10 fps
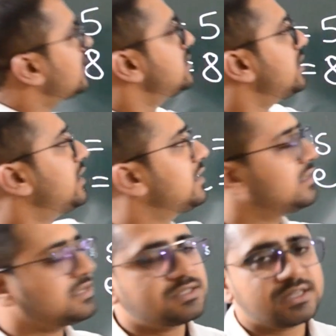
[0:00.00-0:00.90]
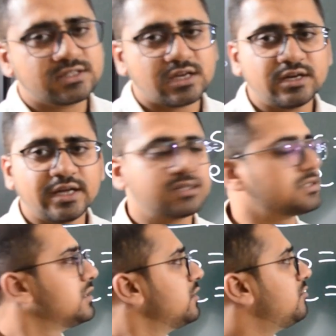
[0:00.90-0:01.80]
is there at the 6th index?
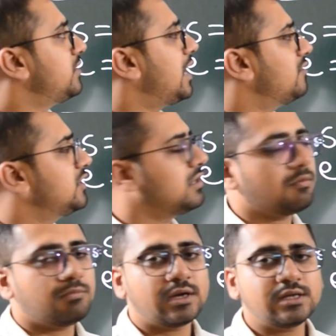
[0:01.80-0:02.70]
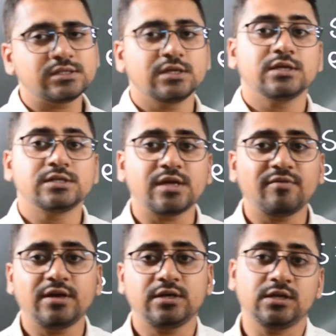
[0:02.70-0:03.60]
We have the number as
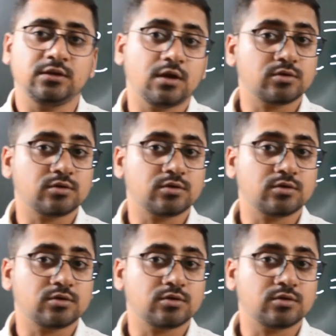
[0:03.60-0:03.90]
70. Now